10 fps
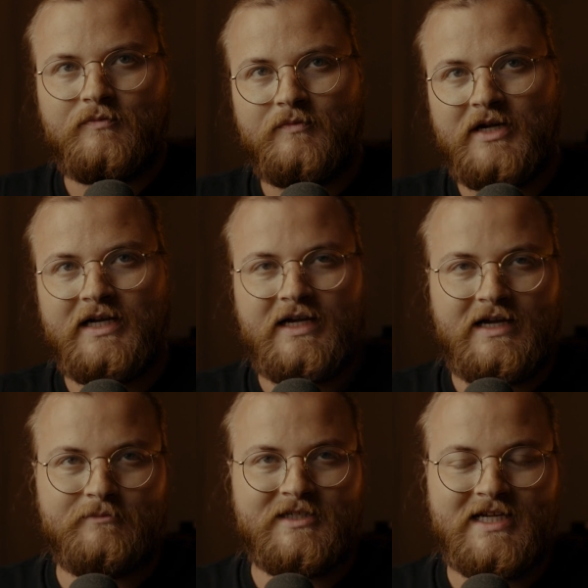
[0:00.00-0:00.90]
my
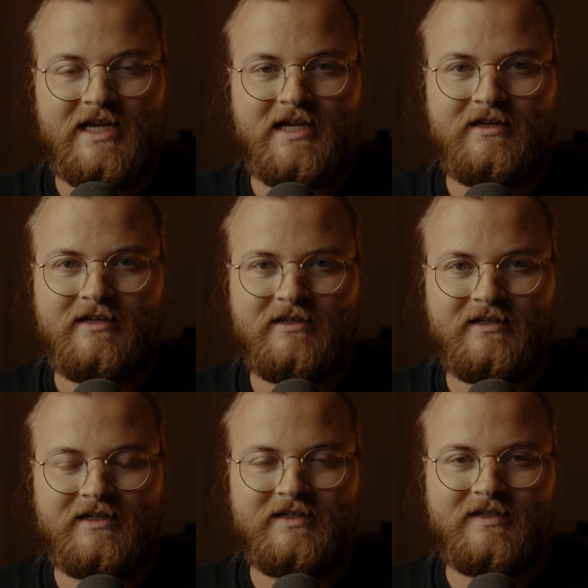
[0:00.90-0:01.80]
M10
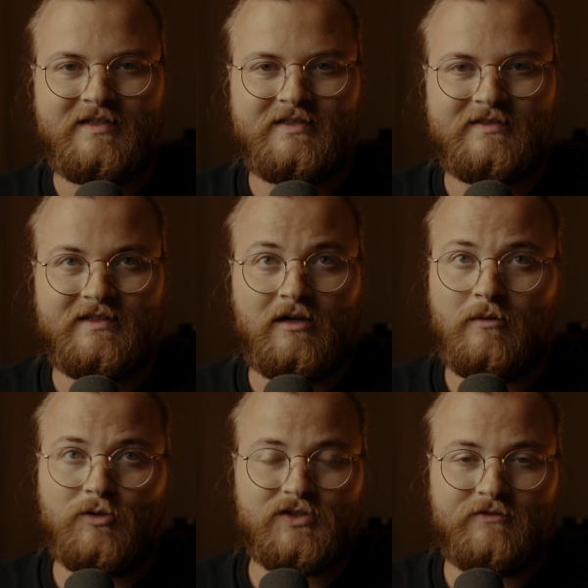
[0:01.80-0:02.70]
is
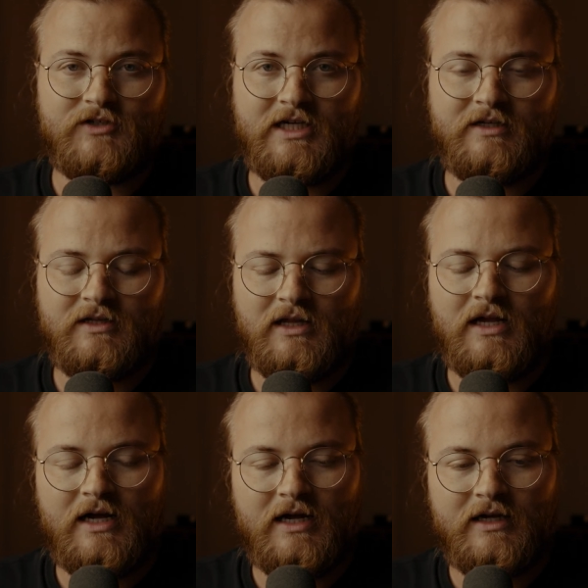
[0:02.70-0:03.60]
almost every day.
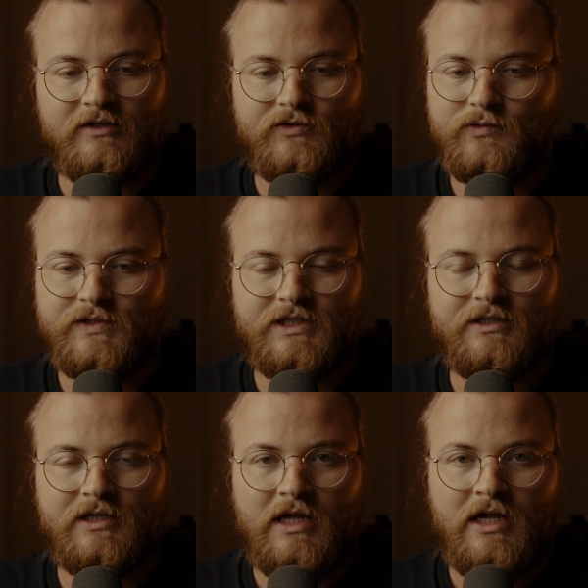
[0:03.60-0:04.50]
I use
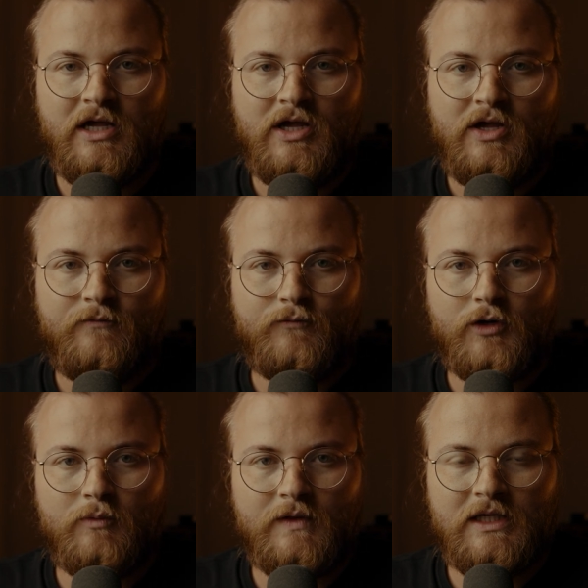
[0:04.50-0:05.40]
it
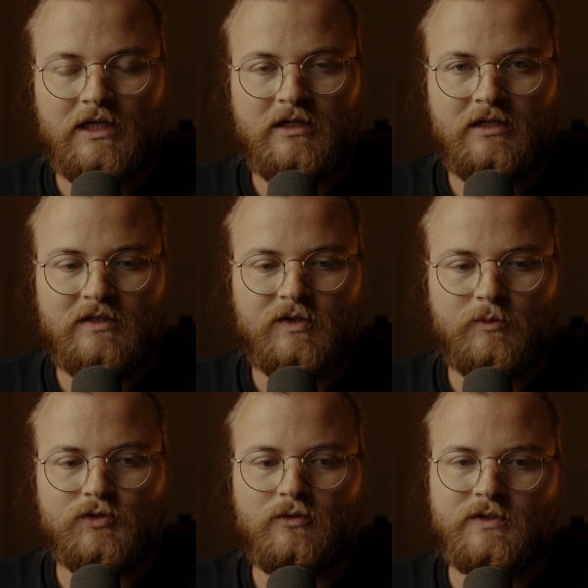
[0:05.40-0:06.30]
frequently. It's
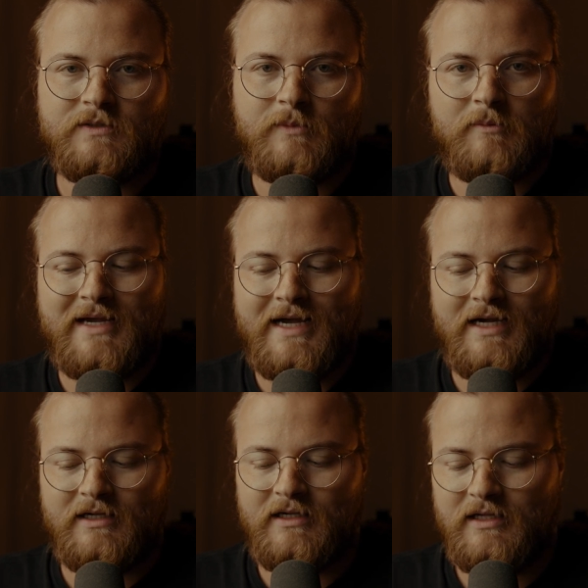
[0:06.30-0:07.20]
almost always in my
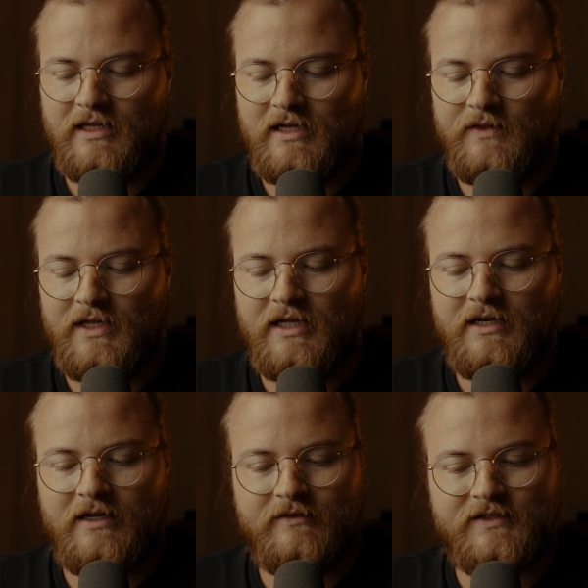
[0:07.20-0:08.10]
bag, and
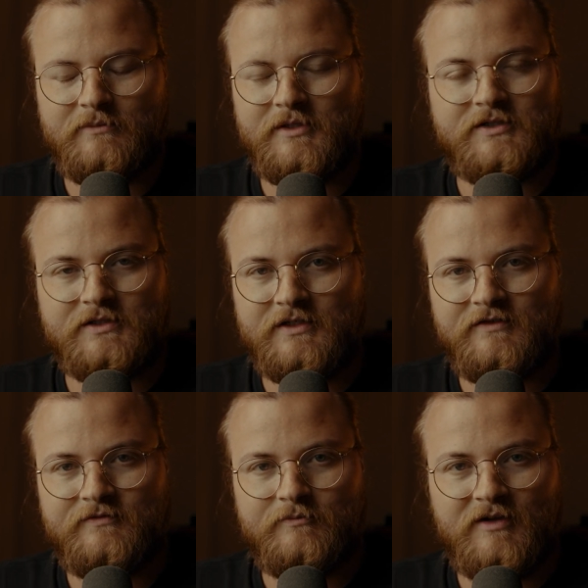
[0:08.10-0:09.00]
then I'll take pictures
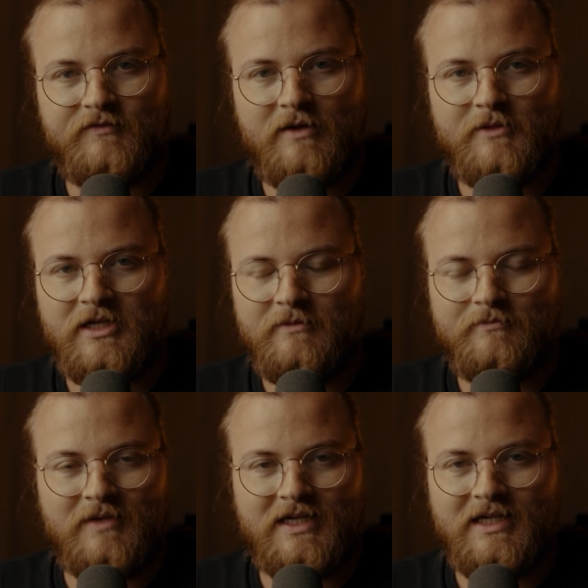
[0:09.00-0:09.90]
of my family,
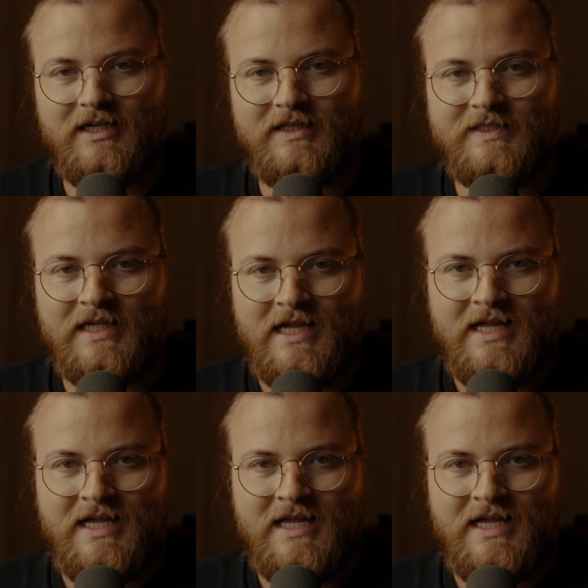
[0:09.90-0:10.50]
my kids,